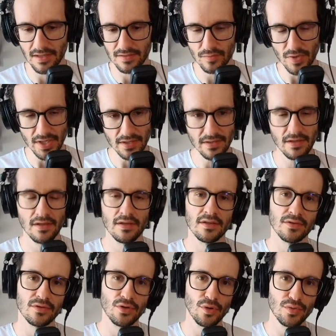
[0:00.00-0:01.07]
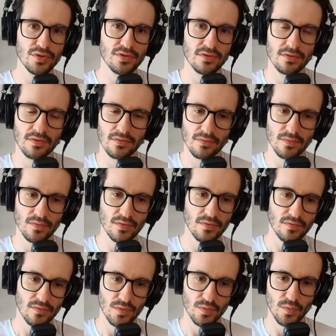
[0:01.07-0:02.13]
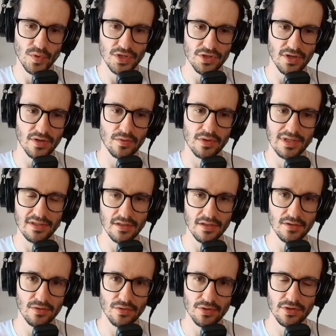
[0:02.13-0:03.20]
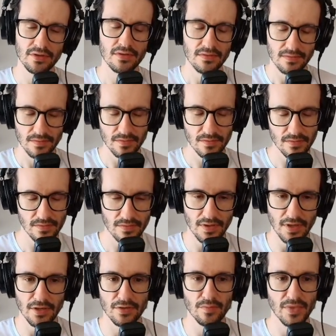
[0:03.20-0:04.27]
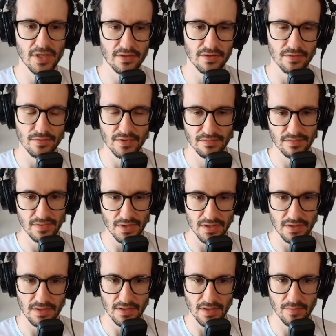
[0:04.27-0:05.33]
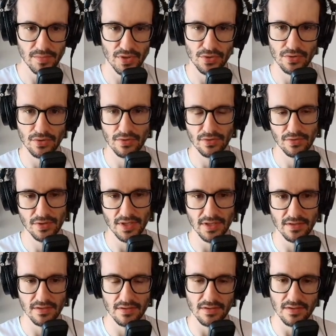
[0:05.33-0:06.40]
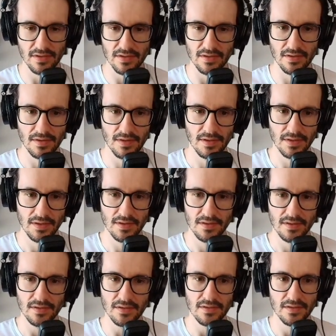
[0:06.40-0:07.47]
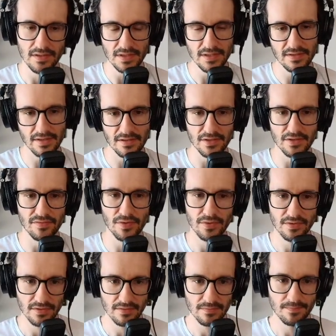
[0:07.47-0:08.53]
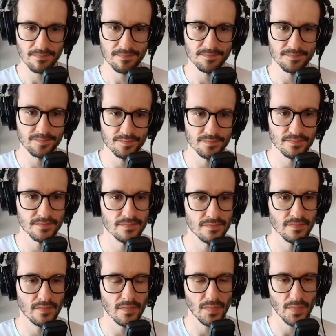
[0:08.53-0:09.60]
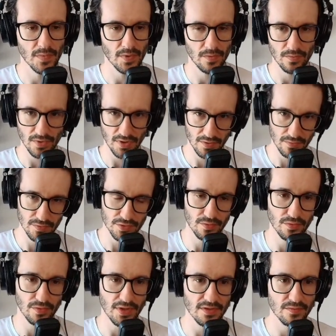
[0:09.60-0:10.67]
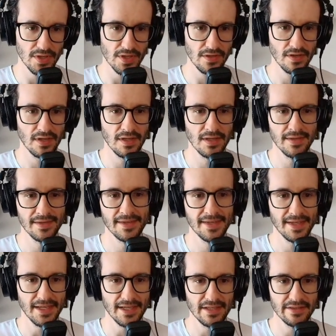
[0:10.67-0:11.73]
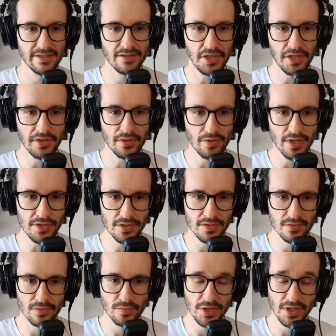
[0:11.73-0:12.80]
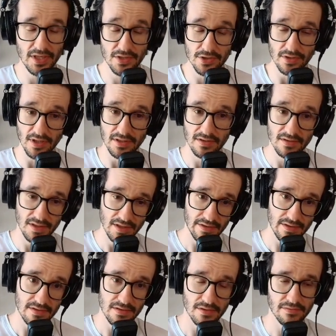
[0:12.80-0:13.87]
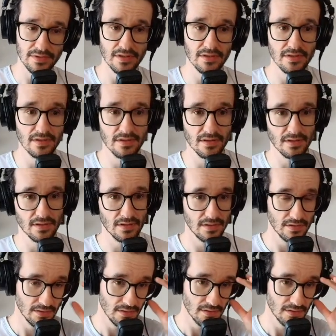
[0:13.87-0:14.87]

well those which are git ignored are marked with a amber color and a italic font. I will show you as well. And then inter-agents communication, and that is the thing that I